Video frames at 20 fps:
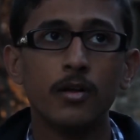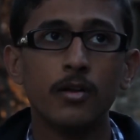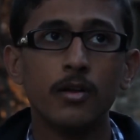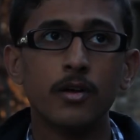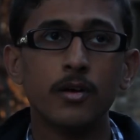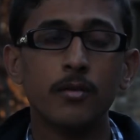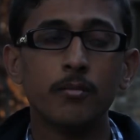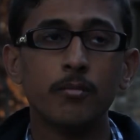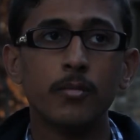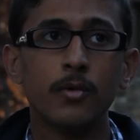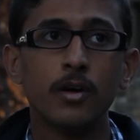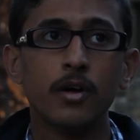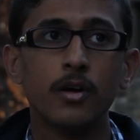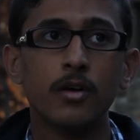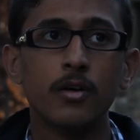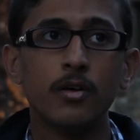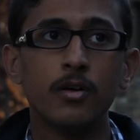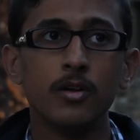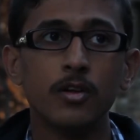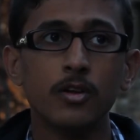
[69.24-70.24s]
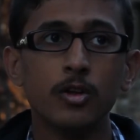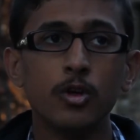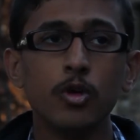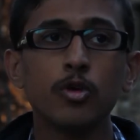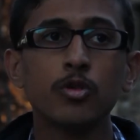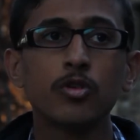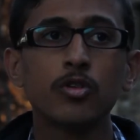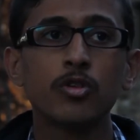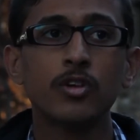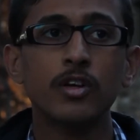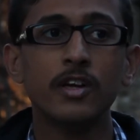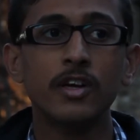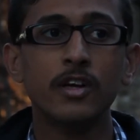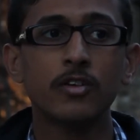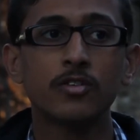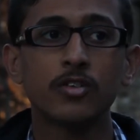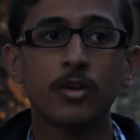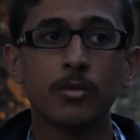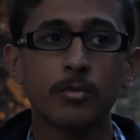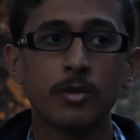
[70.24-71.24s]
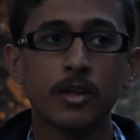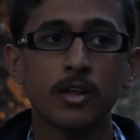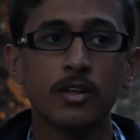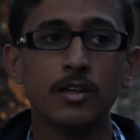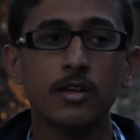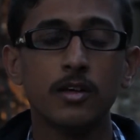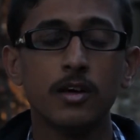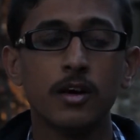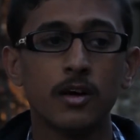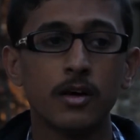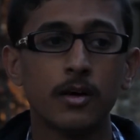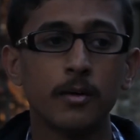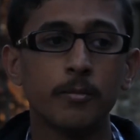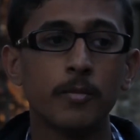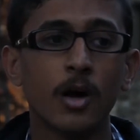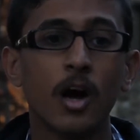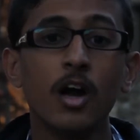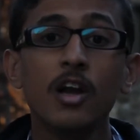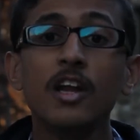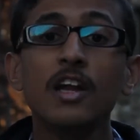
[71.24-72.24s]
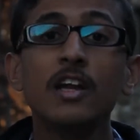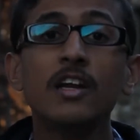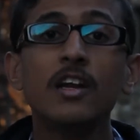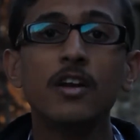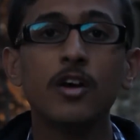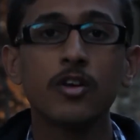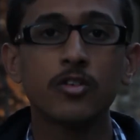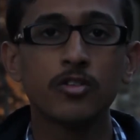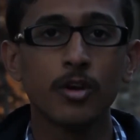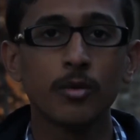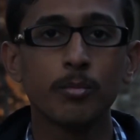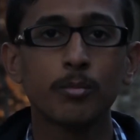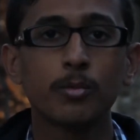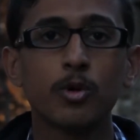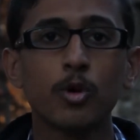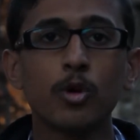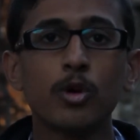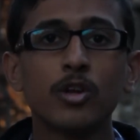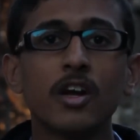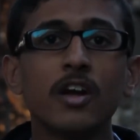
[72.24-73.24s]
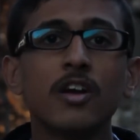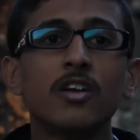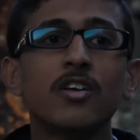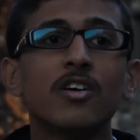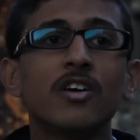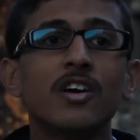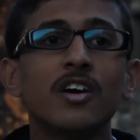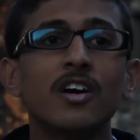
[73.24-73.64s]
the youth leadership, the early leadership toolkit